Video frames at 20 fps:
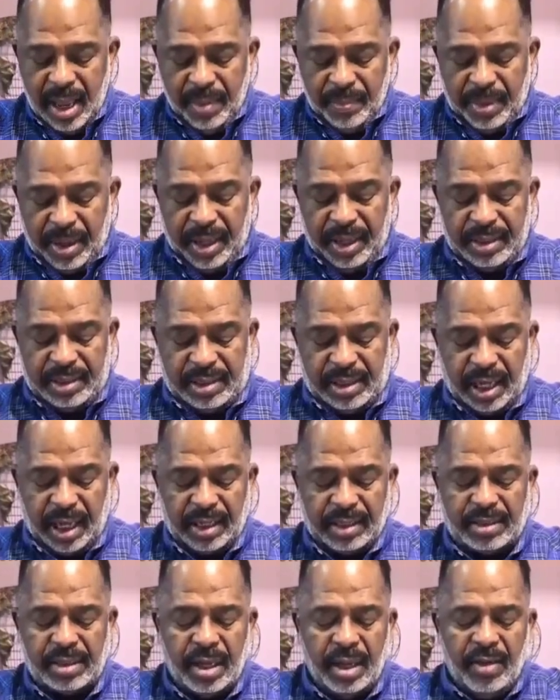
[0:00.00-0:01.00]
But he
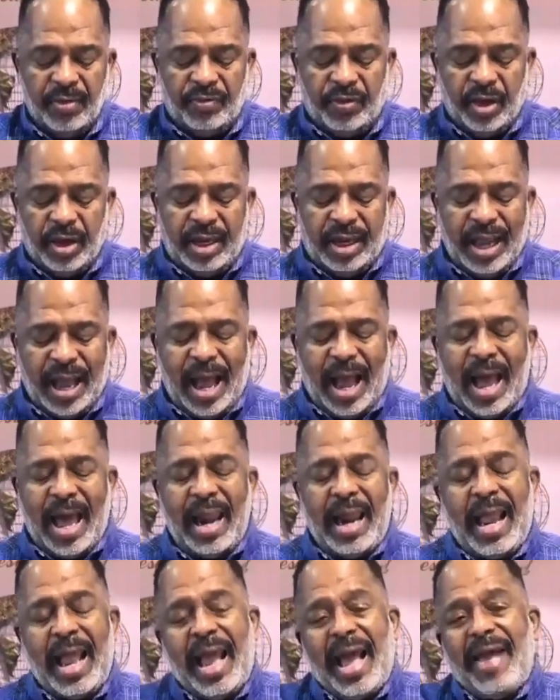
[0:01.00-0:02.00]
says, for
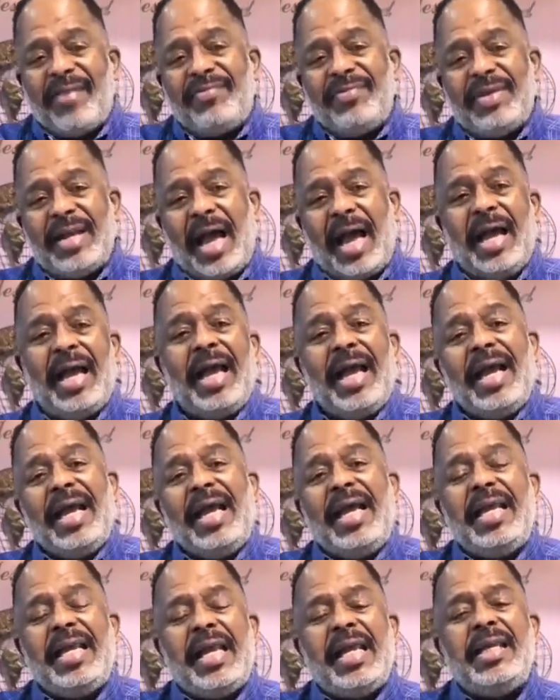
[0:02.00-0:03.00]
God hath not.
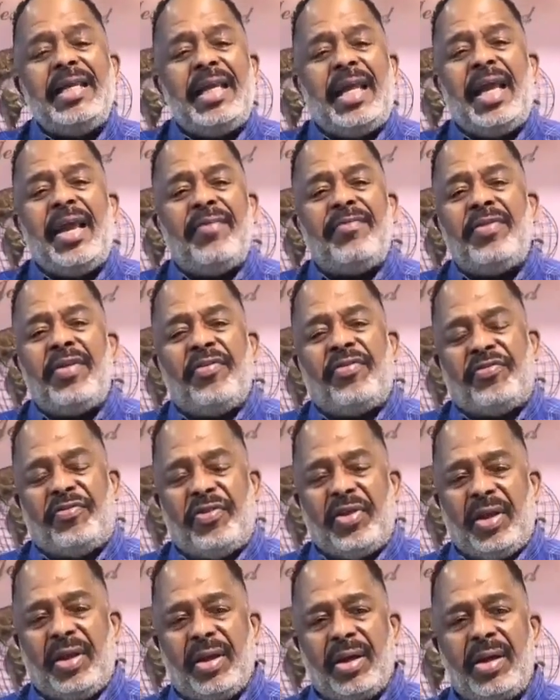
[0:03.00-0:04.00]
He didn't give you
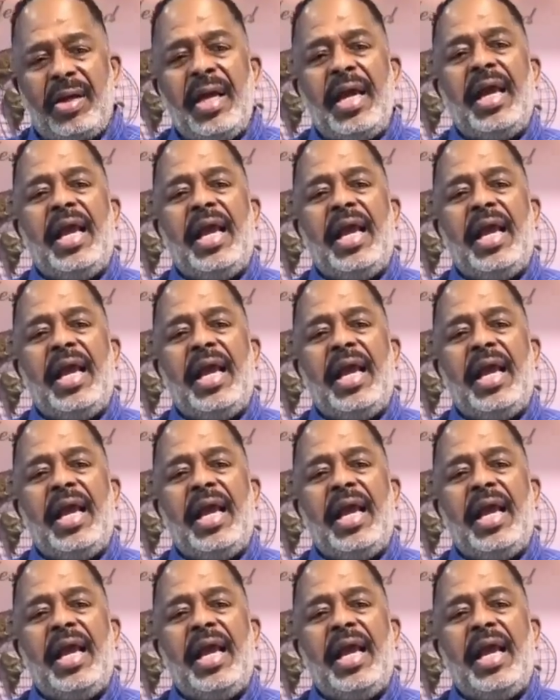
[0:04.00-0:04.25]
fear.